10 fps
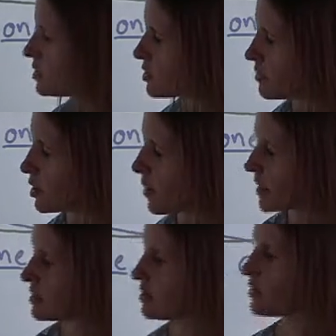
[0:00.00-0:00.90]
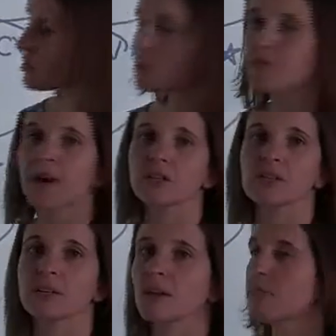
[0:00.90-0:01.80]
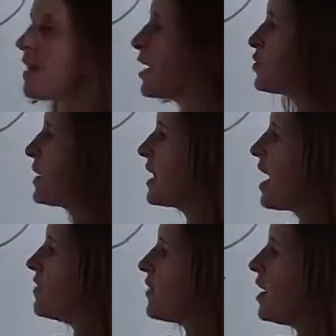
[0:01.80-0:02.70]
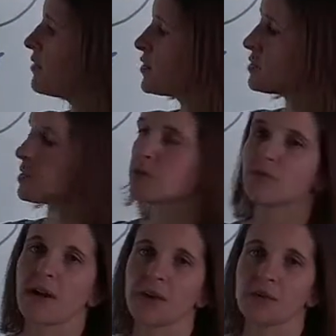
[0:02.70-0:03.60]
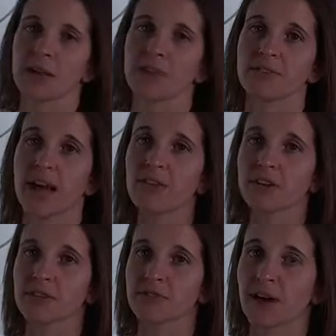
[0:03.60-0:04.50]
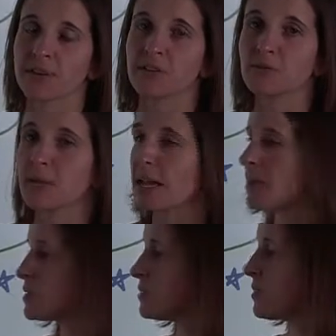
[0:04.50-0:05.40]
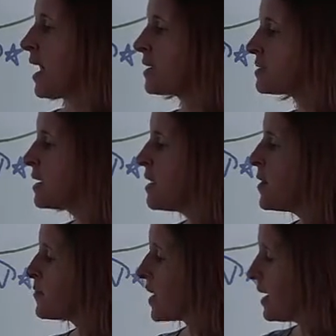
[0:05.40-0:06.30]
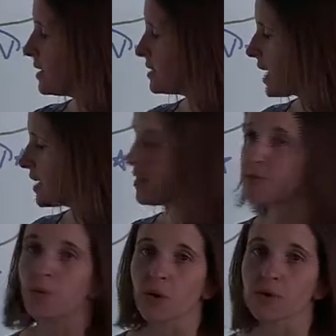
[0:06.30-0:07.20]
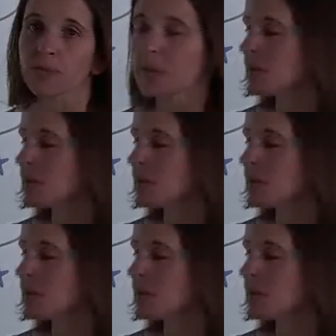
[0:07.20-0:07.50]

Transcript: So I'm going to go back to the original function, evaluate f of the critical value that I've now verified gives me an absolute max, and I get 4.